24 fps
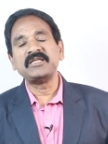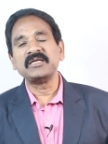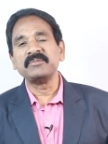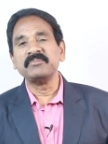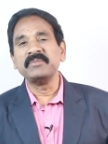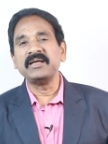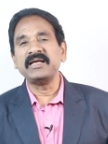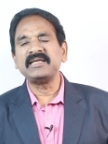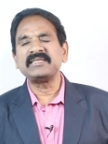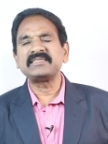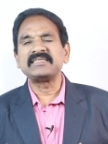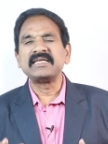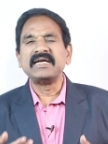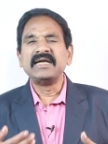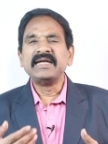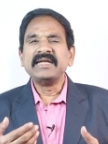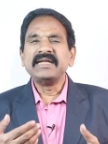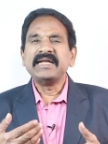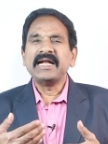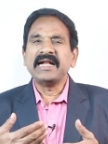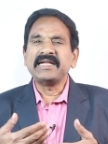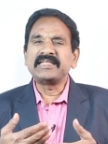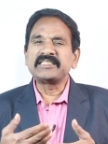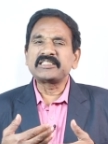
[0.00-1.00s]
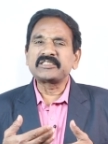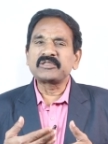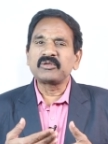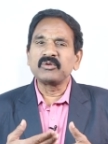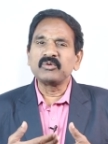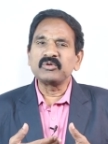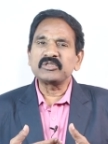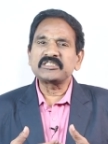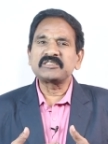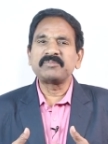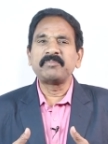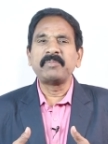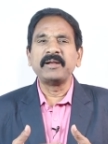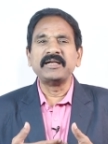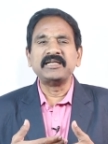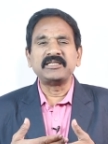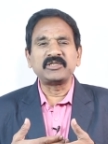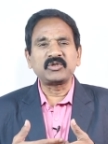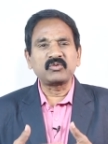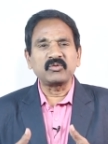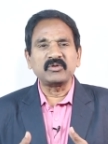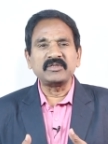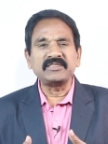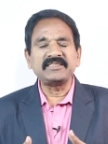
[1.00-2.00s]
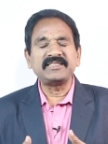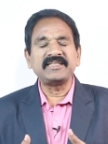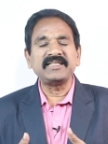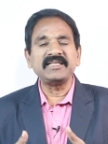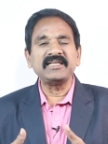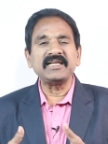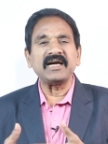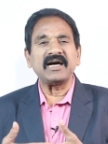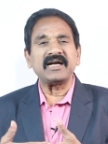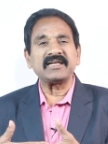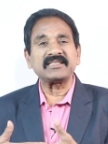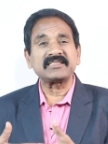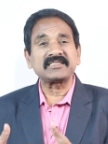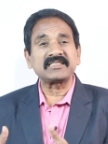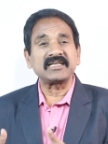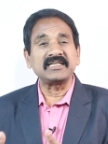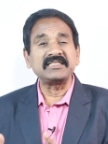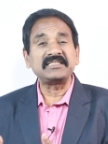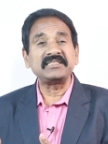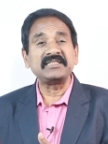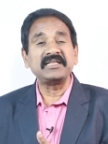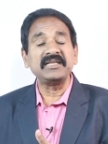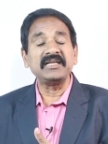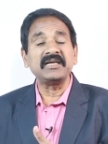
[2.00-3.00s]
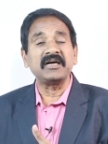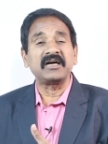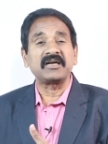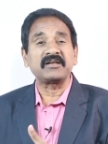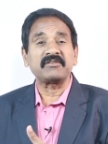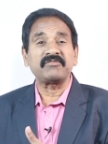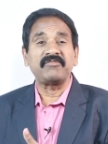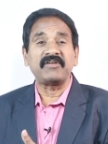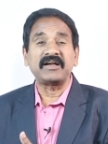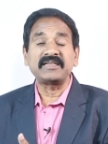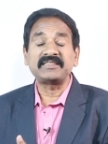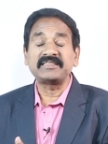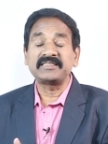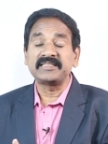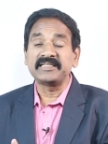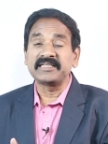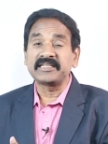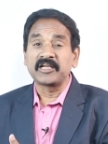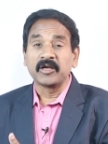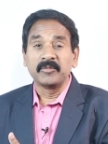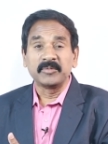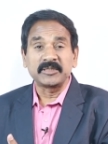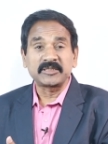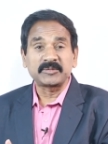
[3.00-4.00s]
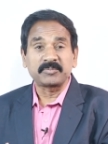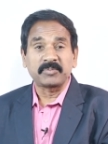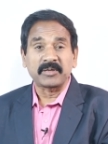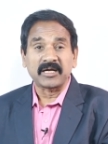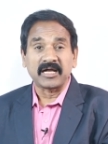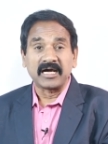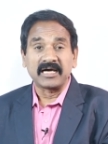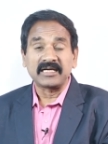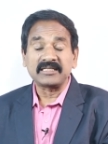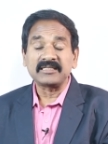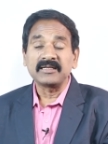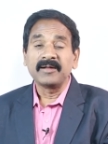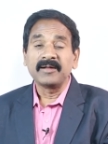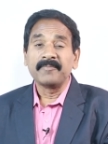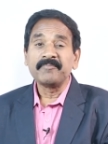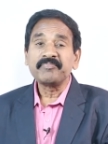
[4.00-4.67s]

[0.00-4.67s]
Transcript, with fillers: That means at slow speed, 20 or 30 or 40 kilometers per hour,